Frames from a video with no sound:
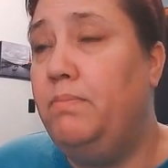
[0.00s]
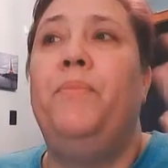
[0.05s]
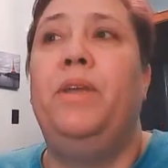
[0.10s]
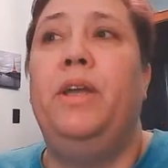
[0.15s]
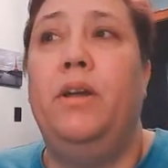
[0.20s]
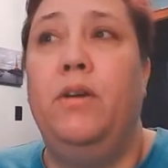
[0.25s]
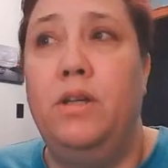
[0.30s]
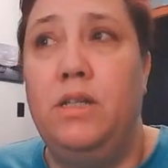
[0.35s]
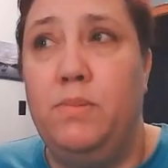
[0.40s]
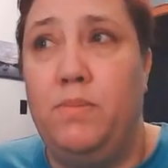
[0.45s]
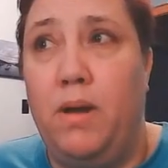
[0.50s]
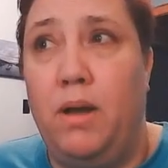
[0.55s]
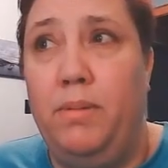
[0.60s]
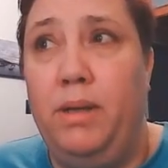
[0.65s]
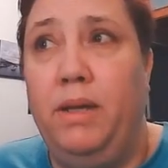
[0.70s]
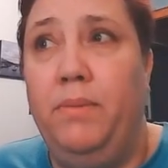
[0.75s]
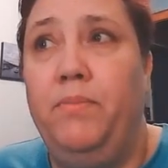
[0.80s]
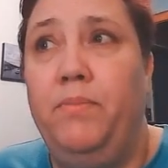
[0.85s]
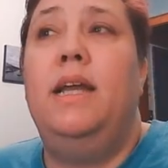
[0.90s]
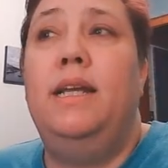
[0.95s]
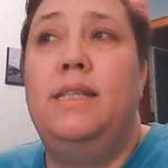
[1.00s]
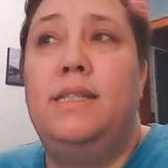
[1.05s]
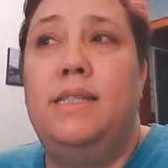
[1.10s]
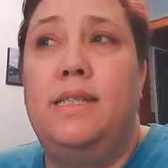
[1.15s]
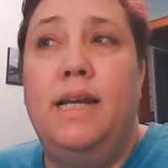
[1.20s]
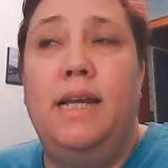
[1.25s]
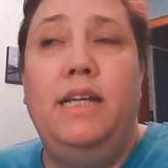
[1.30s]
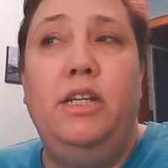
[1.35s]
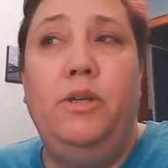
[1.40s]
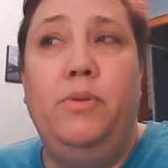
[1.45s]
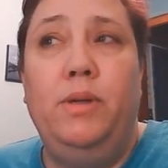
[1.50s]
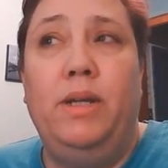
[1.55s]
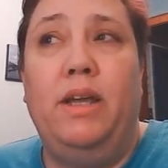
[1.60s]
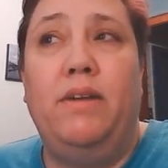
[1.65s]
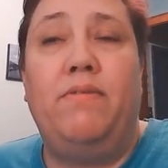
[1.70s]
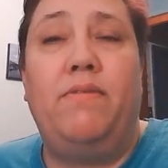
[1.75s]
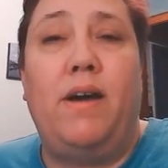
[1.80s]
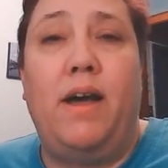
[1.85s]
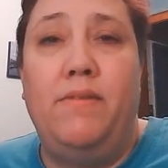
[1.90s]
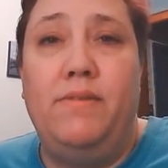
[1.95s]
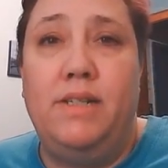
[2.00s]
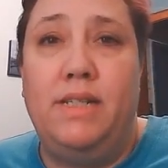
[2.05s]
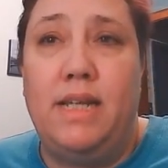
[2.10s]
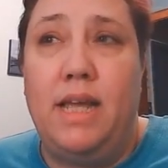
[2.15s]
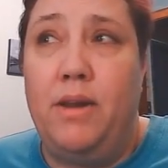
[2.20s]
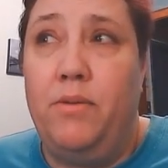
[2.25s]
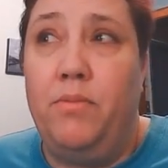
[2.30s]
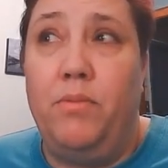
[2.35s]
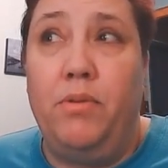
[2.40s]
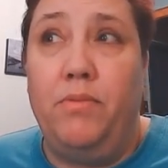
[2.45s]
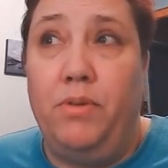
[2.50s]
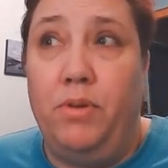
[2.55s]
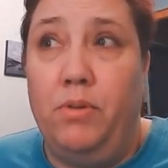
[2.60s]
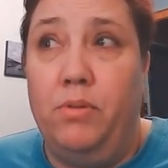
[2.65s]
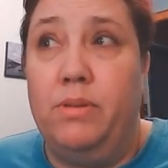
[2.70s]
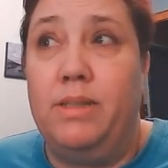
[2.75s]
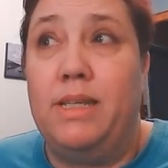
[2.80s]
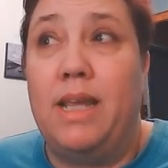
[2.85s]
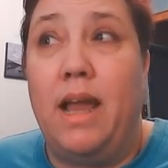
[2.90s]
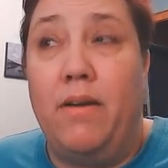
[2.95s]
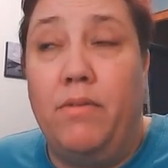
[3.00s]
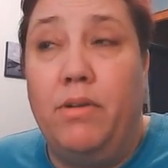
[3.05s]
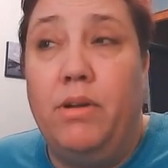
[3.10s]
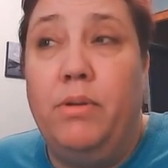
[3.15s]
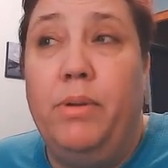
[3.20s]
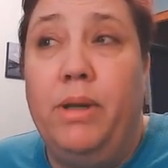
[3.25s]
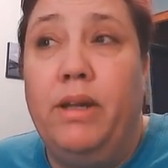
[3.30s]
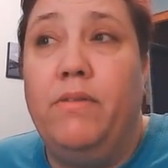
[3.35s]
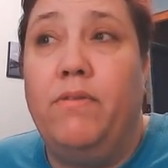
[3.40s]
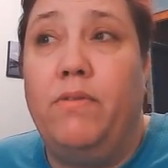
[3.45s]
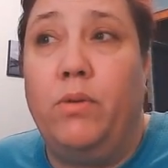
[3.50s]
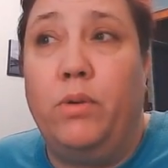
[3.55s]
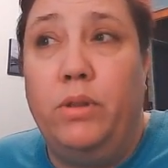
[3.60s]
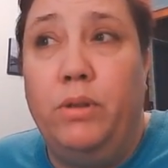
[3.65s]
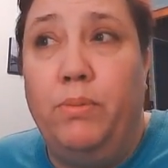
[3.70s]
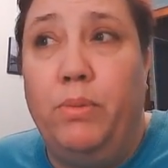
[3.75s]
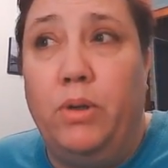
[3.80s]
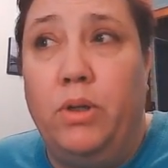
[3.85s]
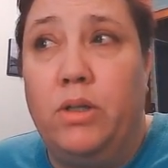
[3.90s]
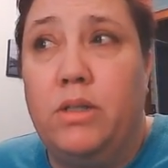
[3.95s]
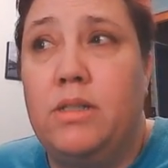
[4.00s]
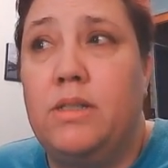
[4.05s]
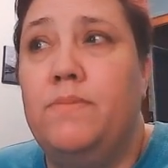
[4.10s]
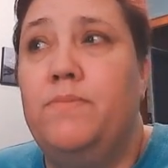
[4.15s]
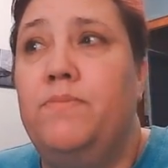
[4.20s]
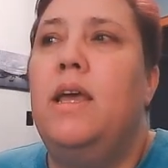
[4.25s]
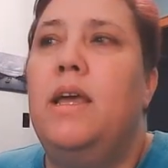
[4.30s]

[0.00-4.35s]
Here is Puppy. It's saying you would get 5 to 10 reviews every week for your books.